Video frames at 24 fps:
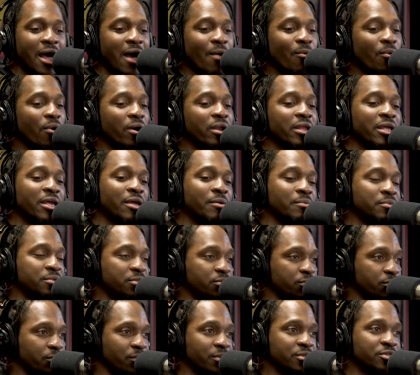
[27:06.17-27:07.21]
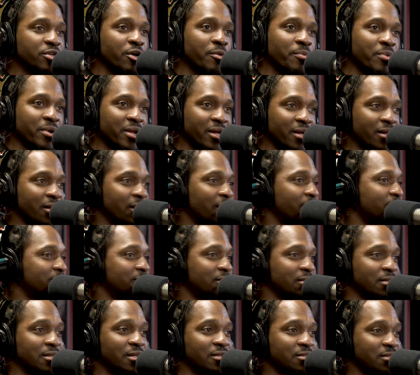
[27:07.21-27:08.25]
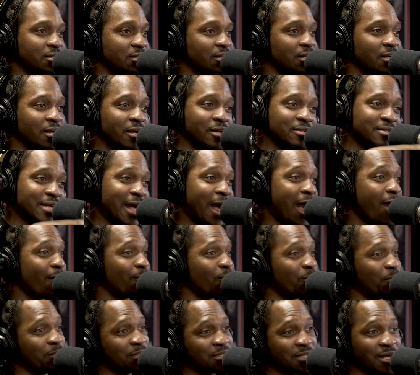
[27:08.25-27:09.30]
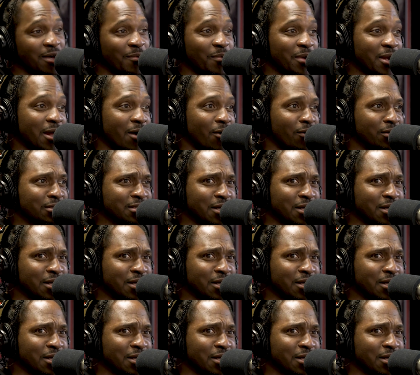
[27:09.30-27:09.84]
I want him to interpret it. His album is coming out.